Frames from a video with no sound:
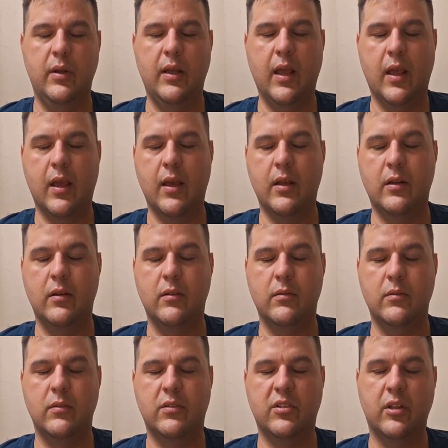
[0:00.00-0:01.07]
and
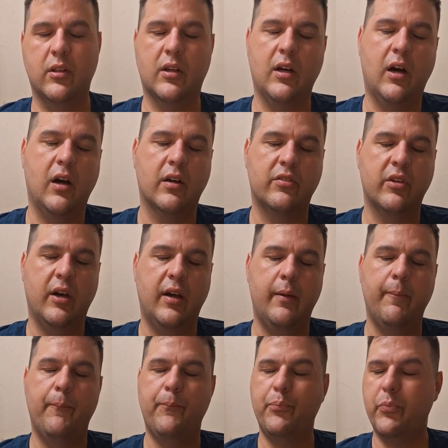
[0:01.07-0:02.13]
silica oxide,
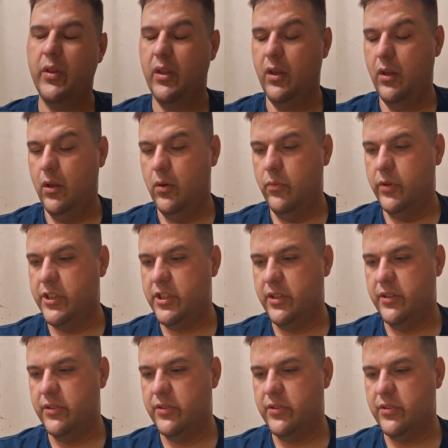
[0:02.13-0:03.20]
which
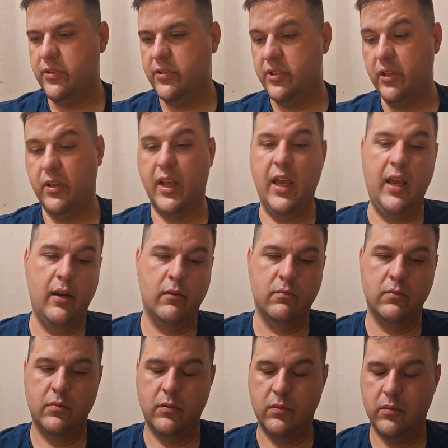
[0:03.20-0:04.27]
is silicate,
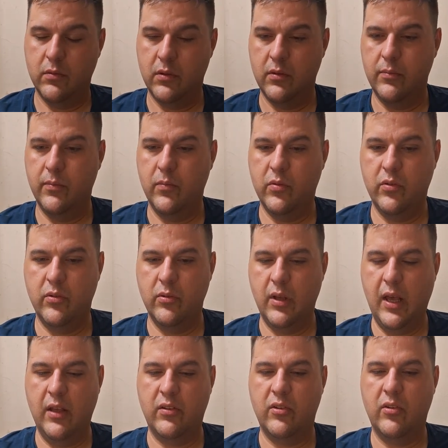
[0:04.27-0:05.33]
and
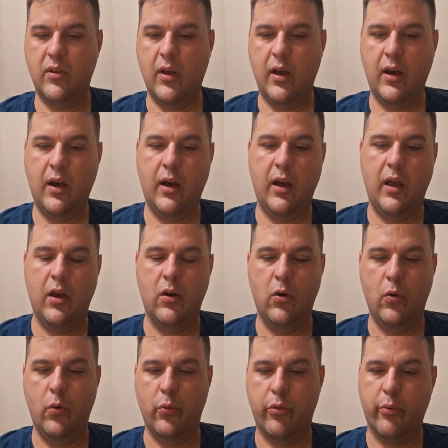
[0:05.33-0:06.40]

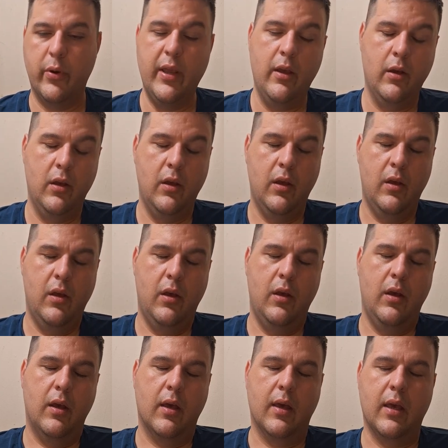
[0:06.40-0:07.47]
SiO3,
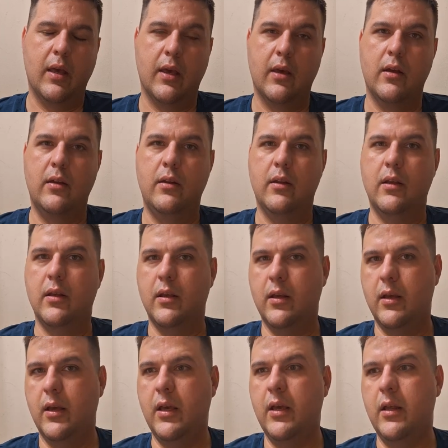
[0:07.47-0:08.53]
and
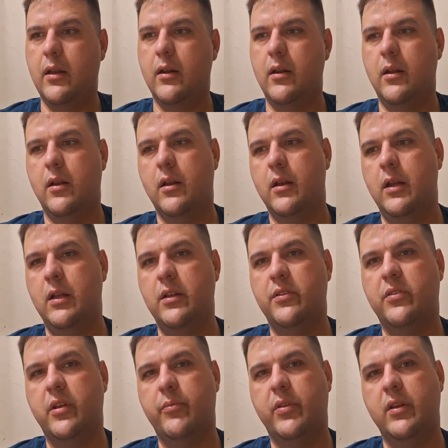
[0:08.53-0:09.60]
it is
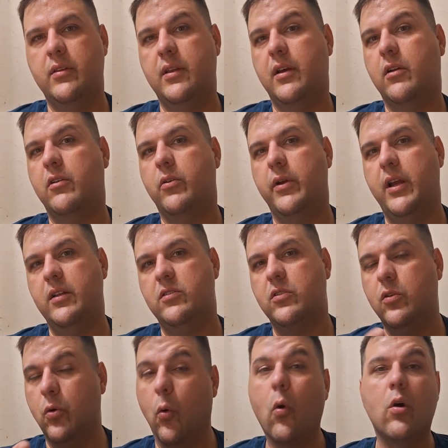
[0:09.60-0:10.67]
something that creates
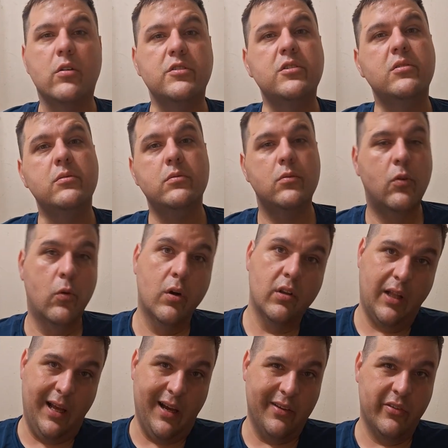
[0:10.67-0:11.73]
quartz or
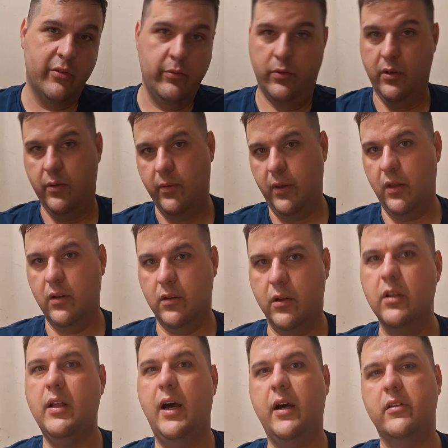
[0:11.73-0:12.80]
glass. I mean,
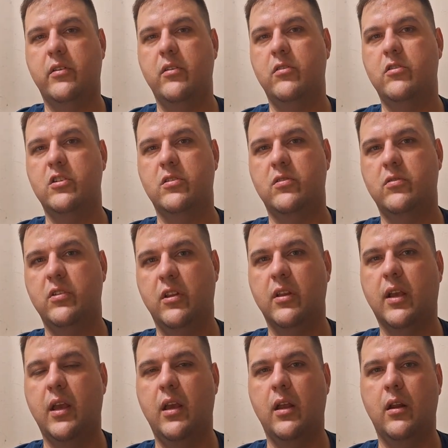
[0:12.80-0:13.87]
glass is just
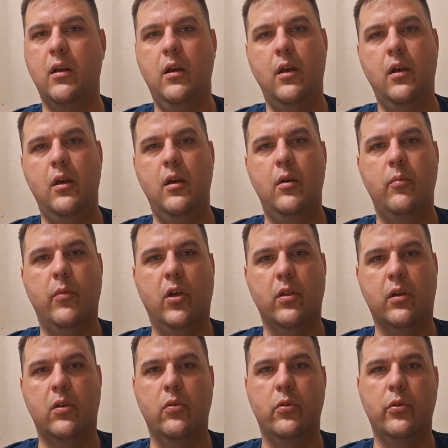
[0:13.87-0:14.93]
silicate
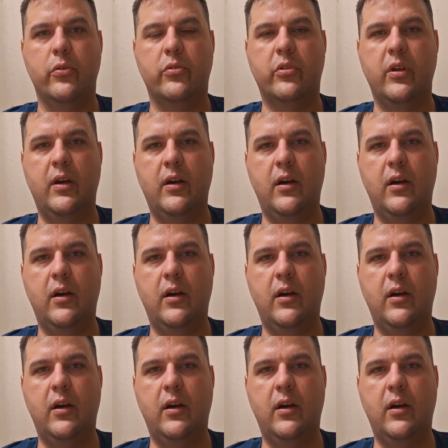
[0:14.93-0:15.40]
molecules.